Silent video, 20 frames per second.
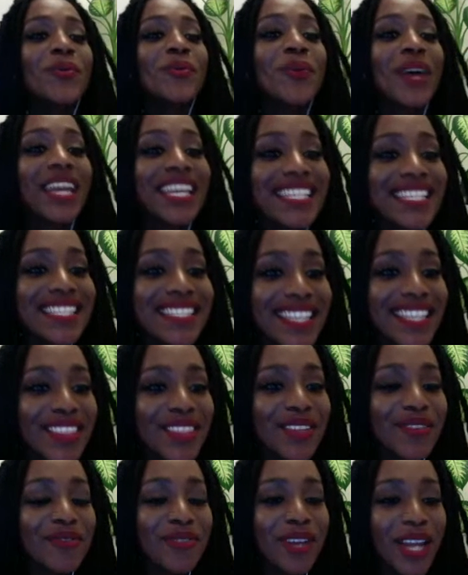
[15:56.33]
wasting
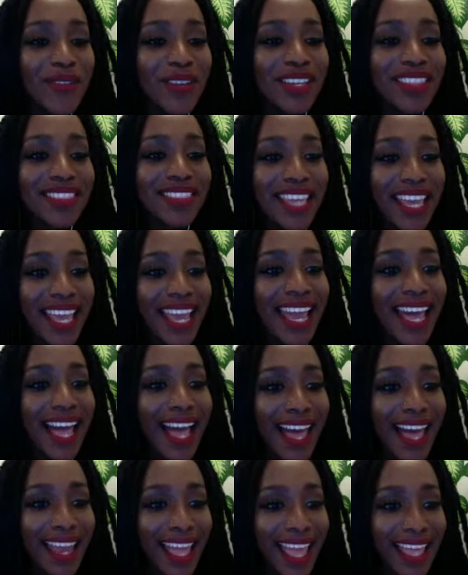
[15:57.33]
the very thing
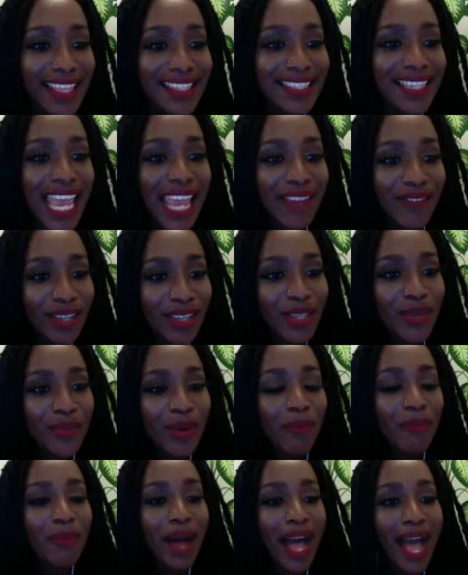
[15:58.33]
God has given you,
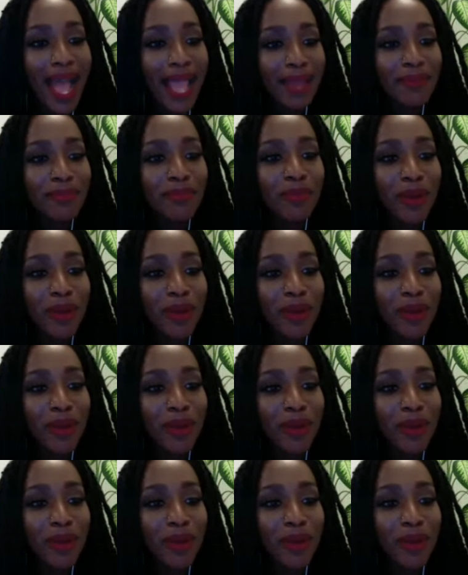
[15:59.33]
a mind,